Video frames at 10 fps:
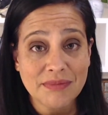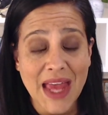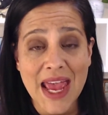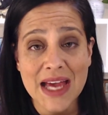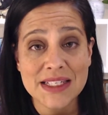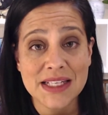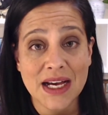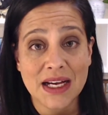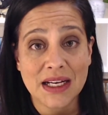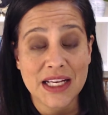and
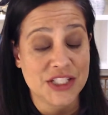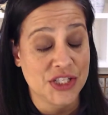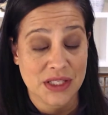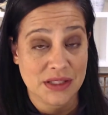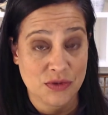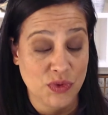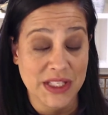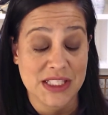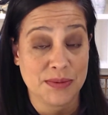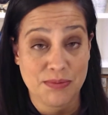it to really
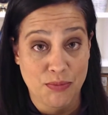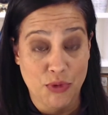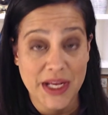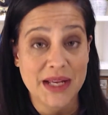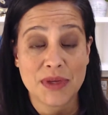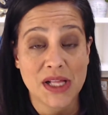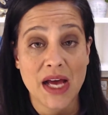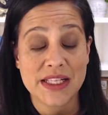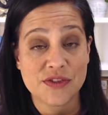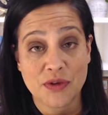to bring in
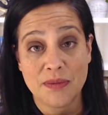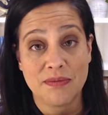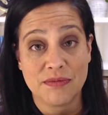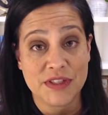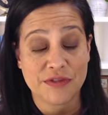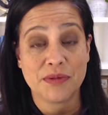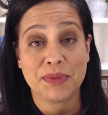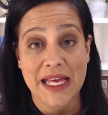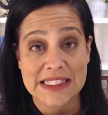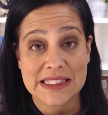clients from different
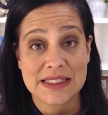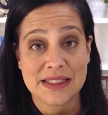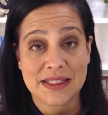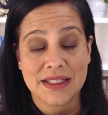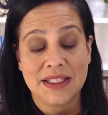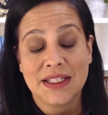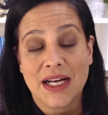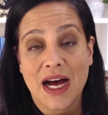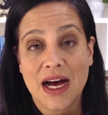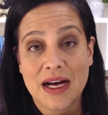places.
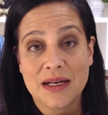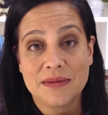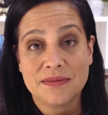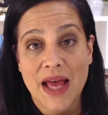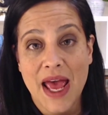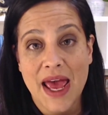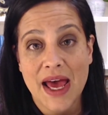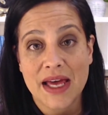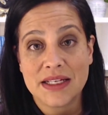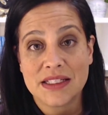
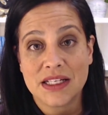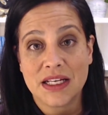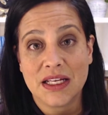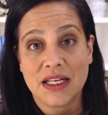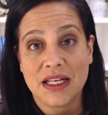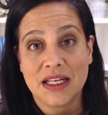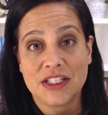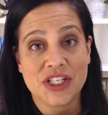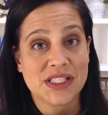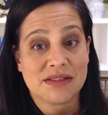And it
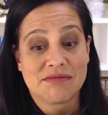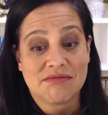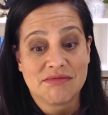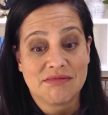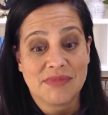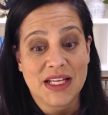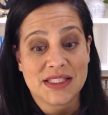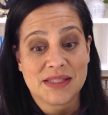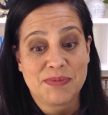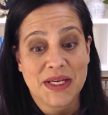just
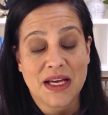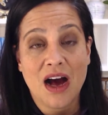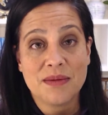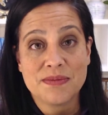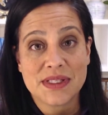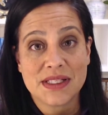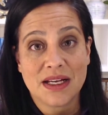it's becomes